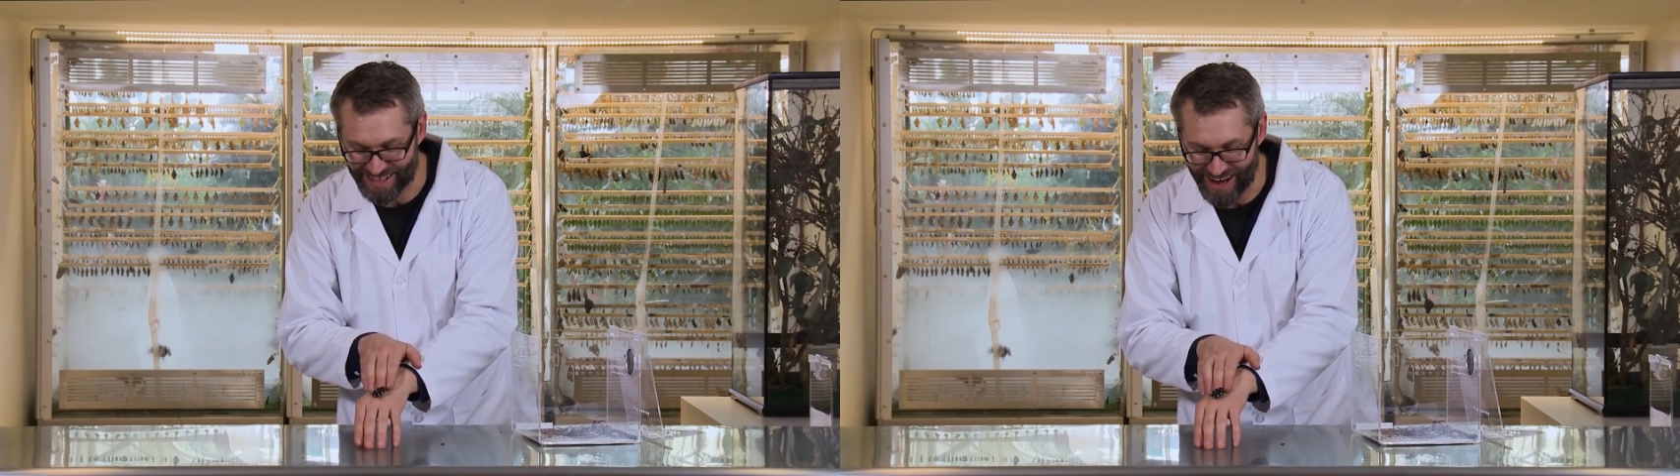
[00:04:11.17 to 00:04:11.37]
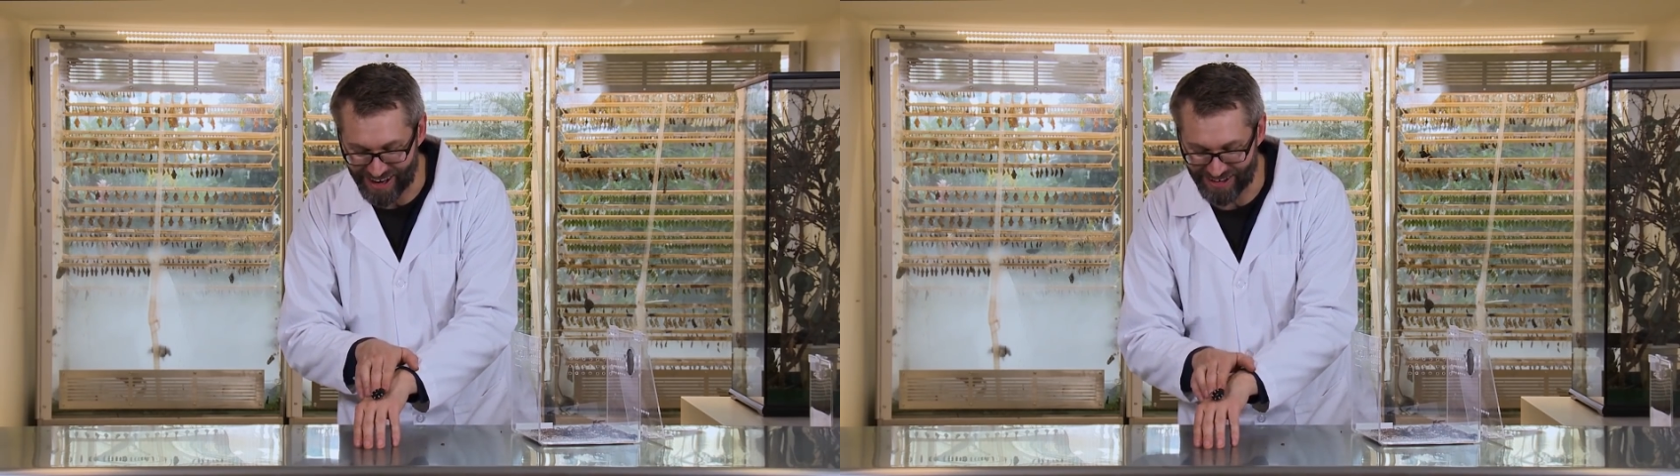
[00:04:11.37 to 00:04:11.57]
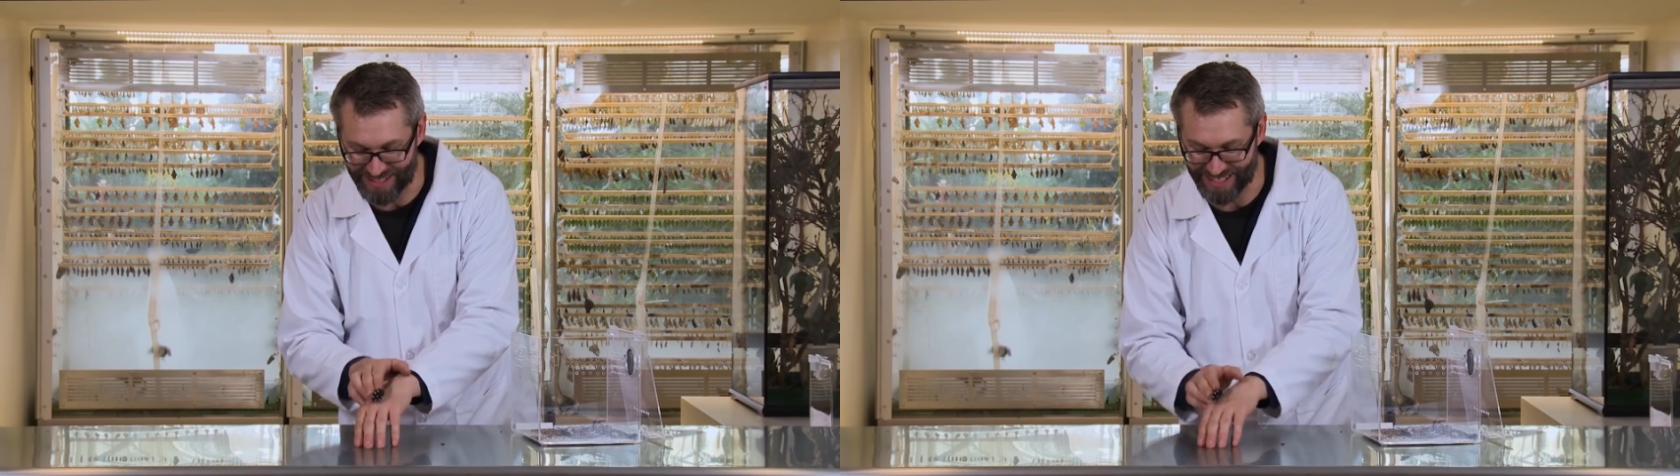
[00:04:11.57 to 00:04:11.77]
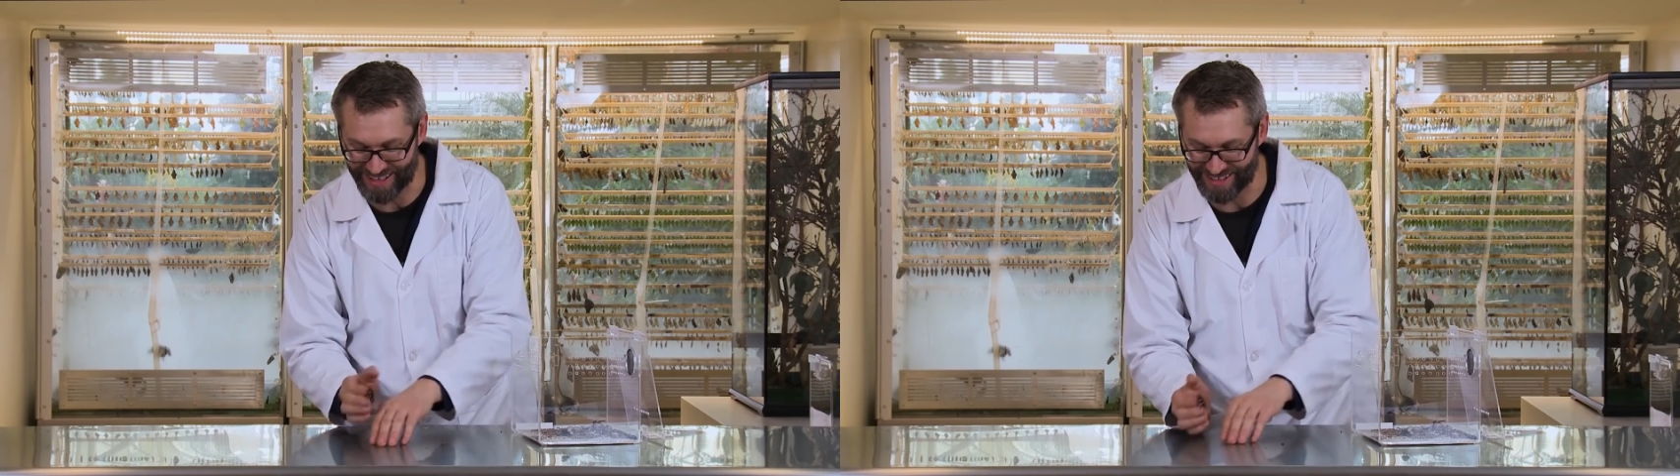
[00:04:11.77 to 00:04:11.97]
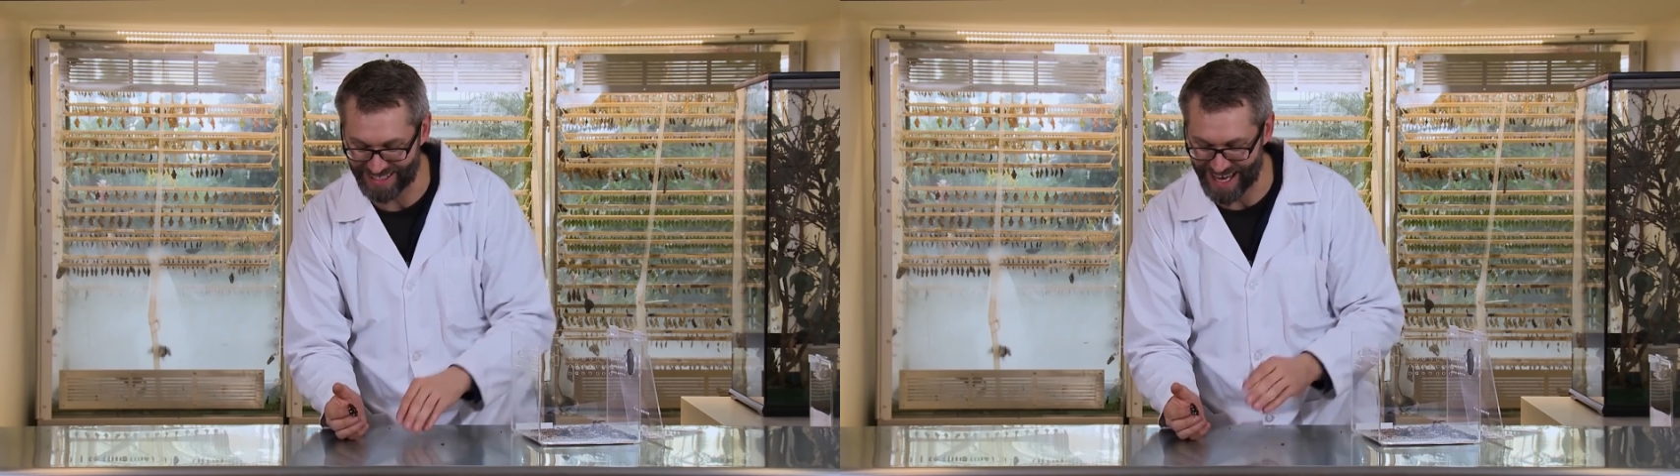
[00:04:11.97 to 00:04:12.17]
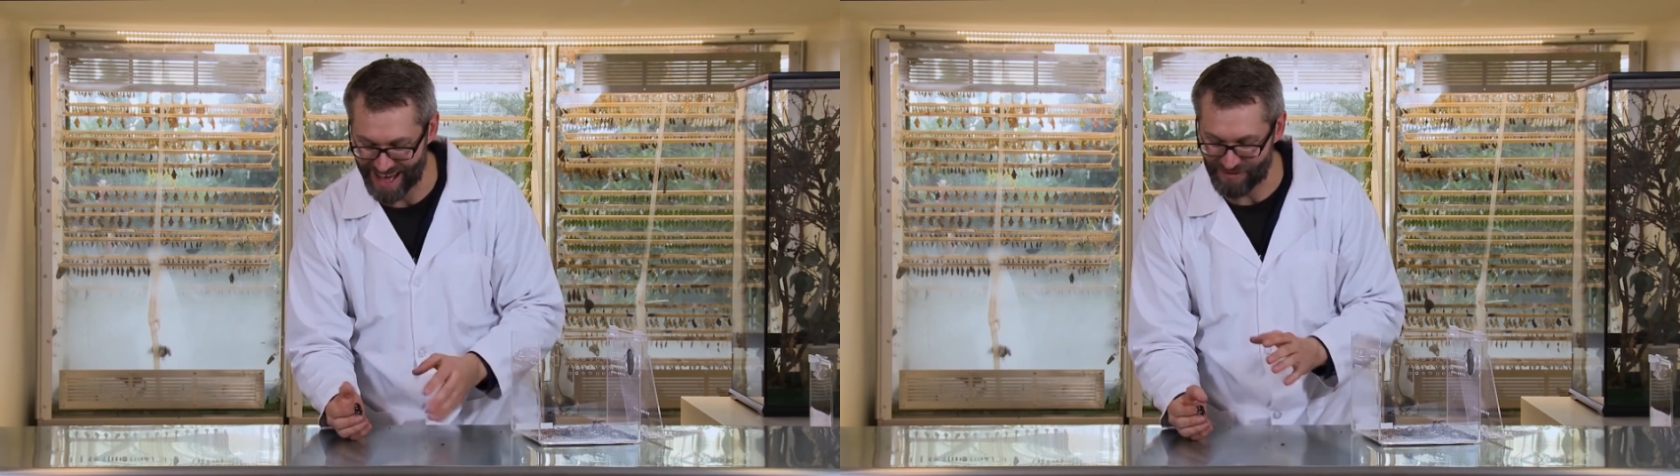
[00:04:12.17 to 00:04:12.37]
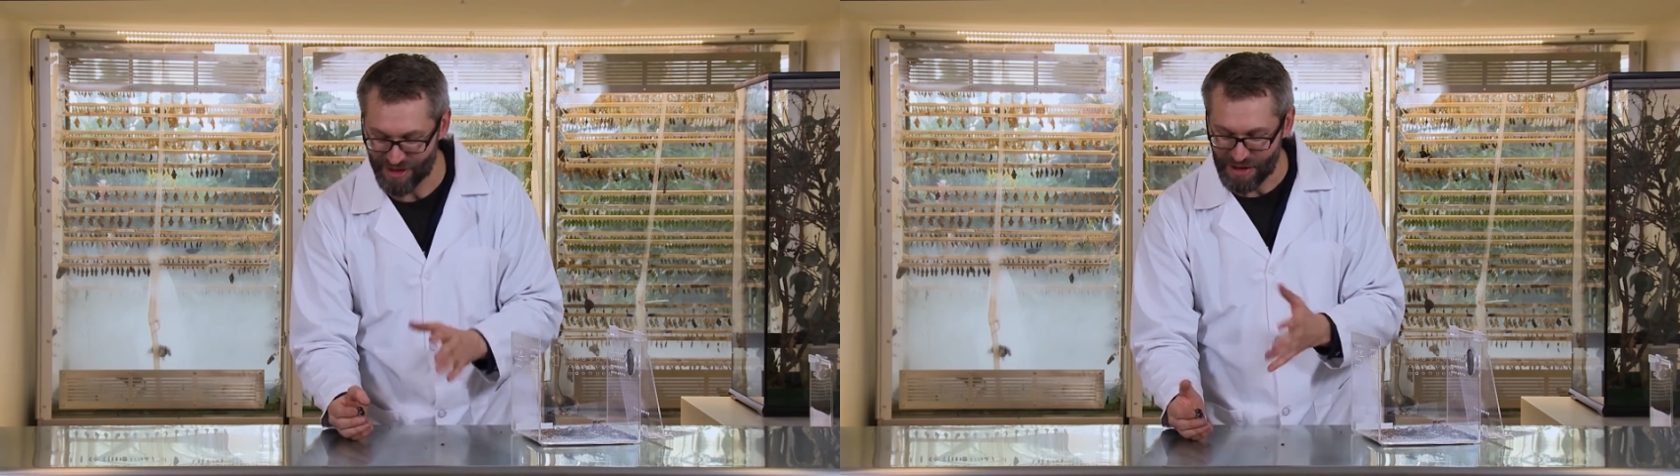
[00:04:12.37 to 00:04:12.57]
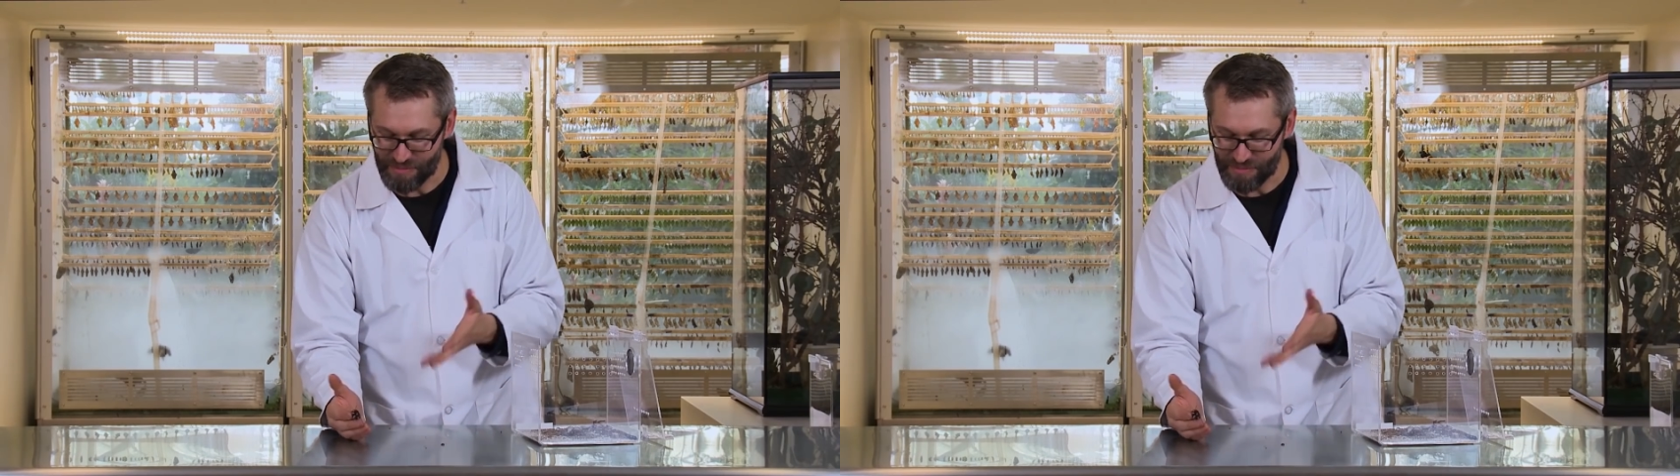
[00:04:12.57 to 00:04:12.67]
cockroach like this have